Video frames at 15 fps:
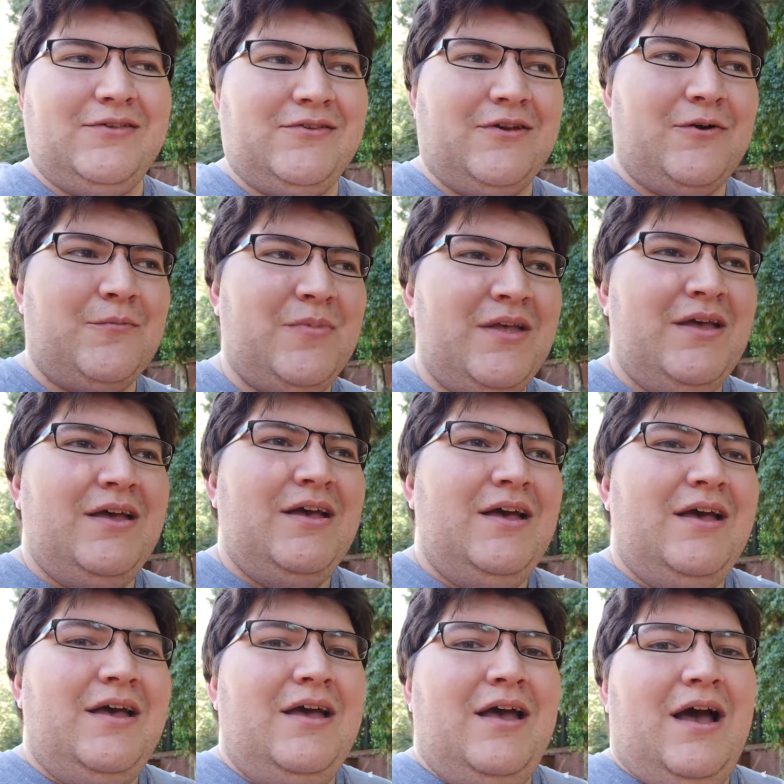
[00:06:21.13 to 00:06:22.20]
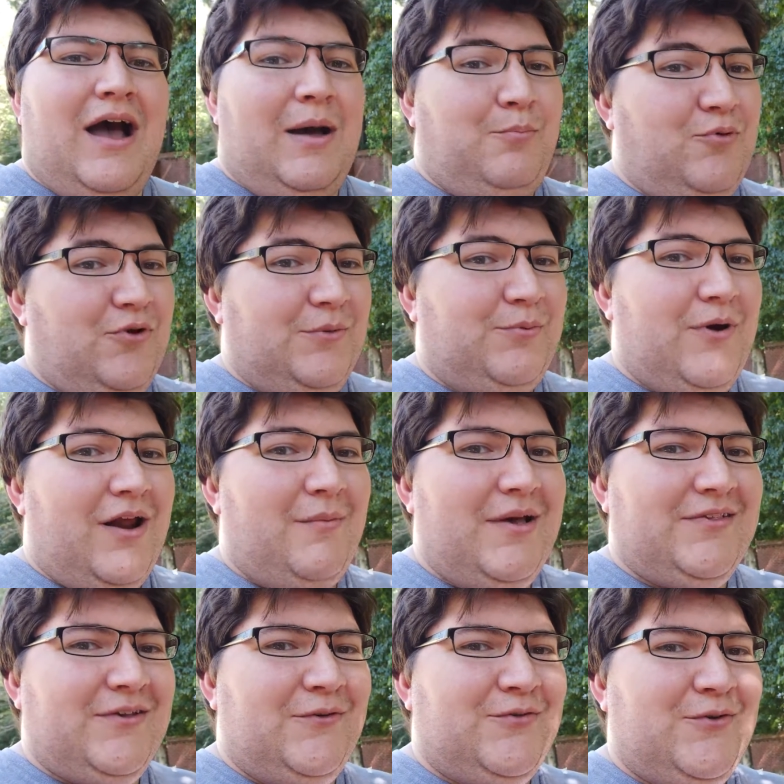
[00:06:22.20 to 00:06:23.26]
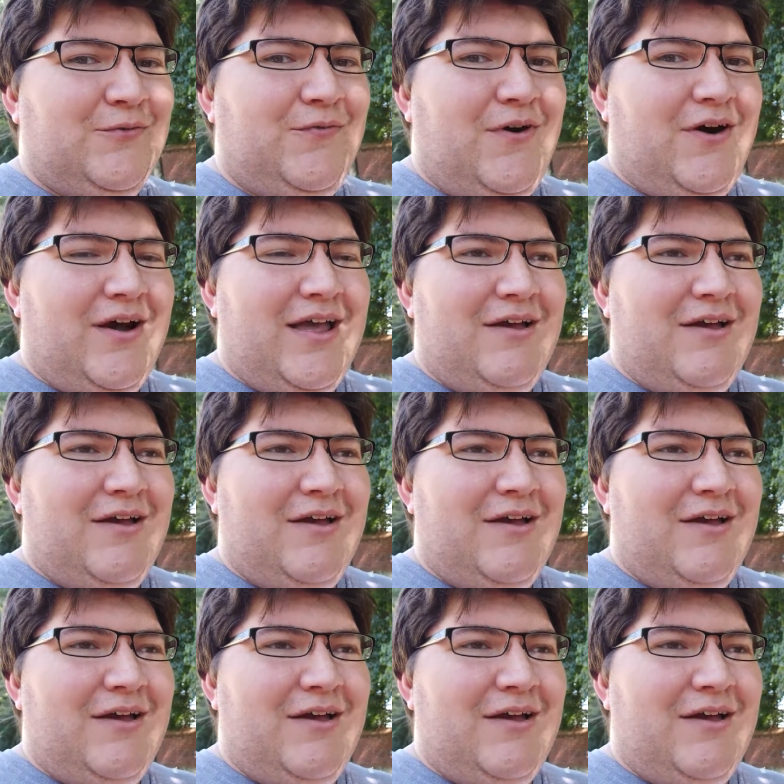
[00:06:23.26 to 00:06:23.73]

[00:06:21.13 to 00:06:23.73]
So I'm pretty proud of myself so far.